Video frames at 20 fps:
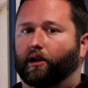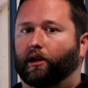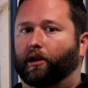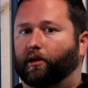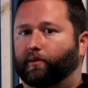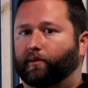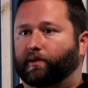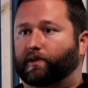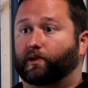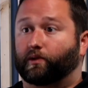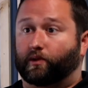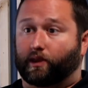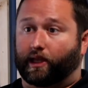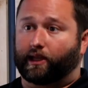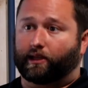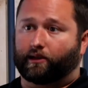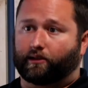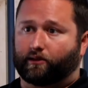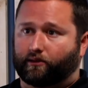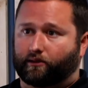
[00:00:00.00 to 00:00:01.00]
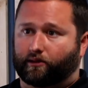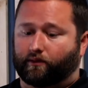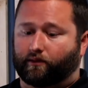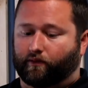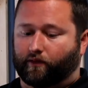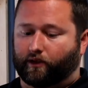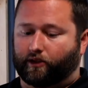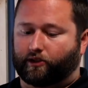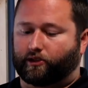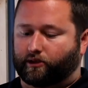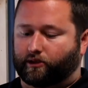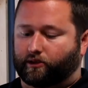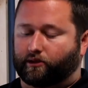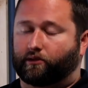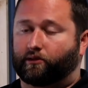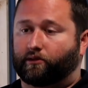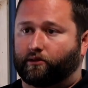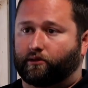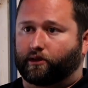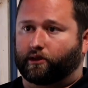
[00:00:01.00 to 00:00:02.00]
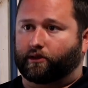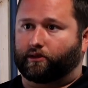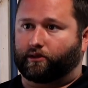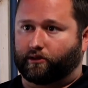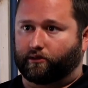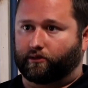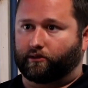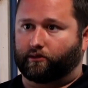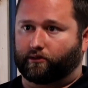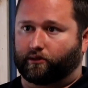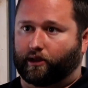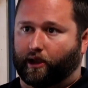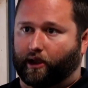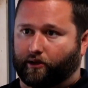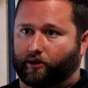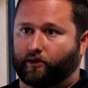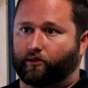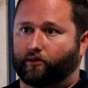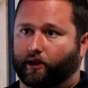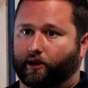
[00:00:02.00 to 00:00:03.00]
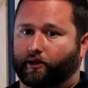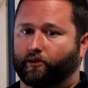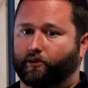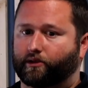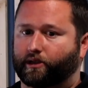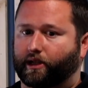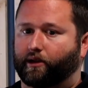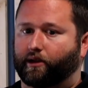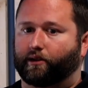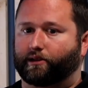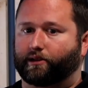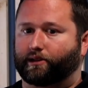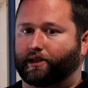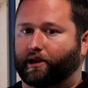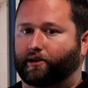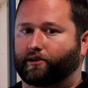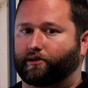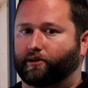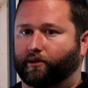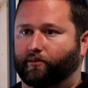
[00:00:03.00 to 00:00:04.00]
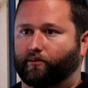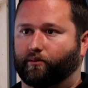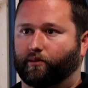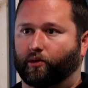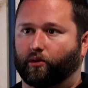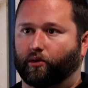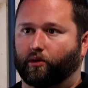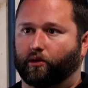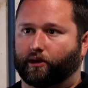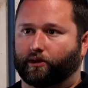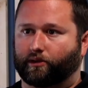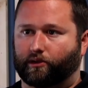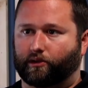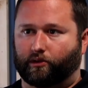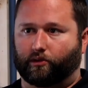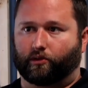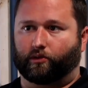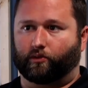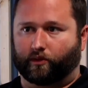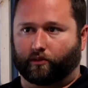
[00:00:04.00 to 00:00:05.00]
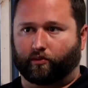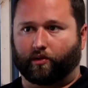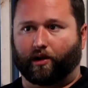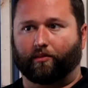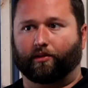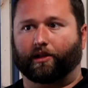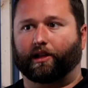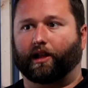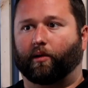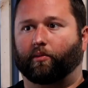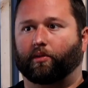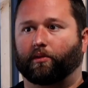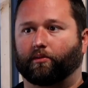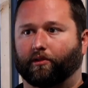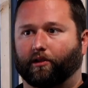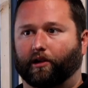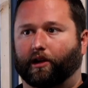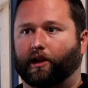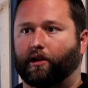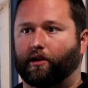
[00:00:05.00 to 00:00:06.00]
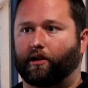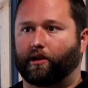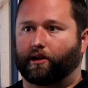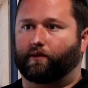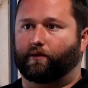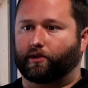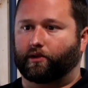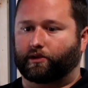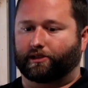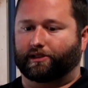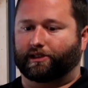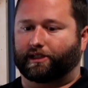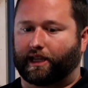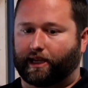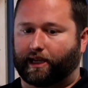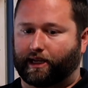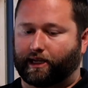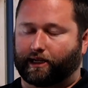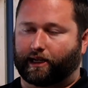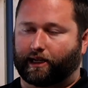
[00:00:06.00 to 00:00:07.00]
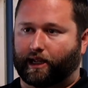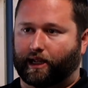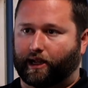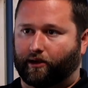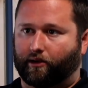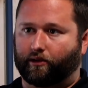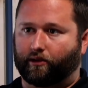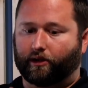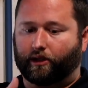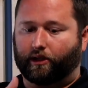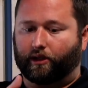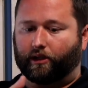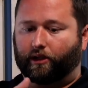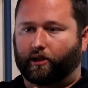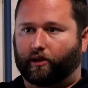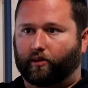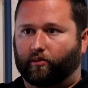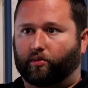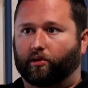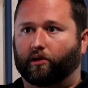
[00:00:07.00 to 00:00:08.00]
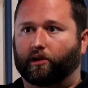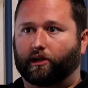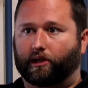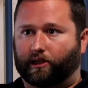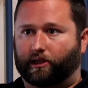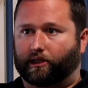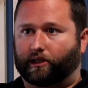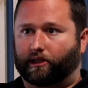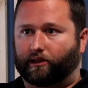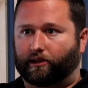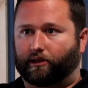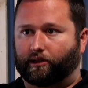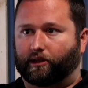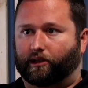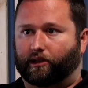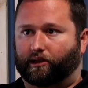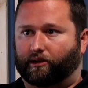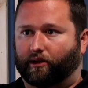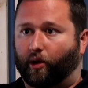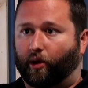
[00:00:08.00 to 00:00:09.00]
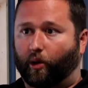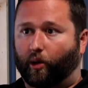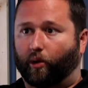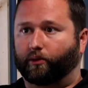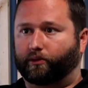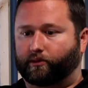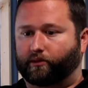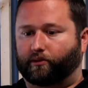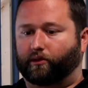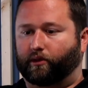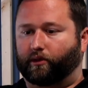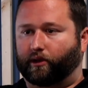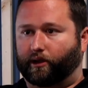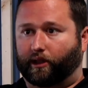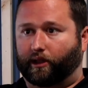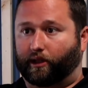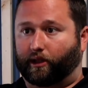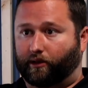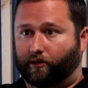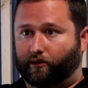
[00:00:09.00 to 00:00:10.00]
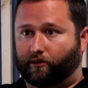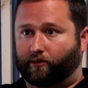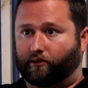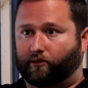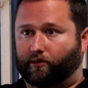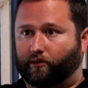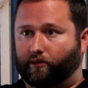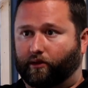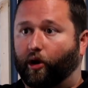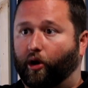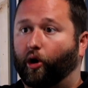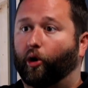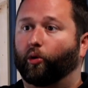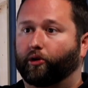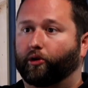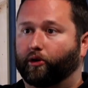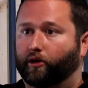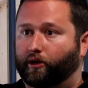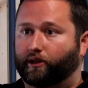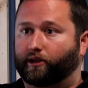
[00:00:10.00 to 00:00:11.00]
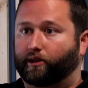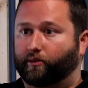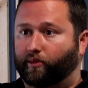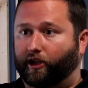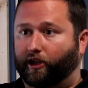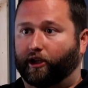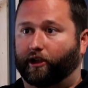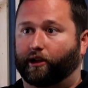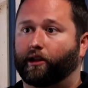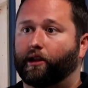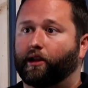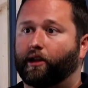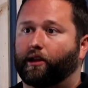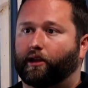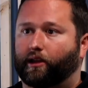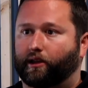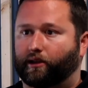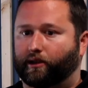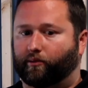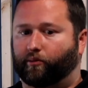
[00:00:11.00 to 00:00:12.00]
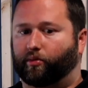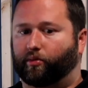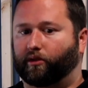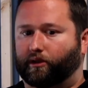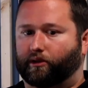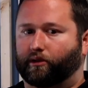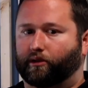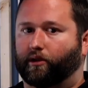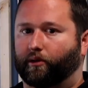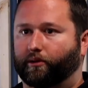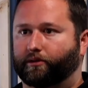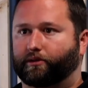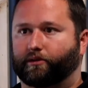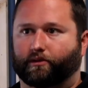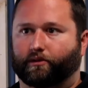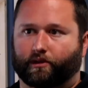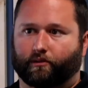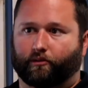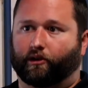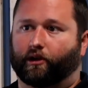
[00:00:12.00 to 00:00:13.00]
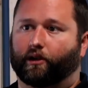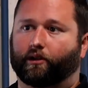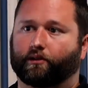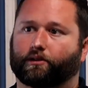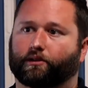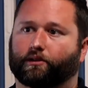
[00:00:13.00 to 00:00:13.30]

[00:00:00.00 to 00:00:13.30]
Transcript: So that division how you lay yours out is actually more in tune with probably how people are carrying it versus taking it out, putting it in a holster in a holder in the bag, and then putting the holster somewhere else in the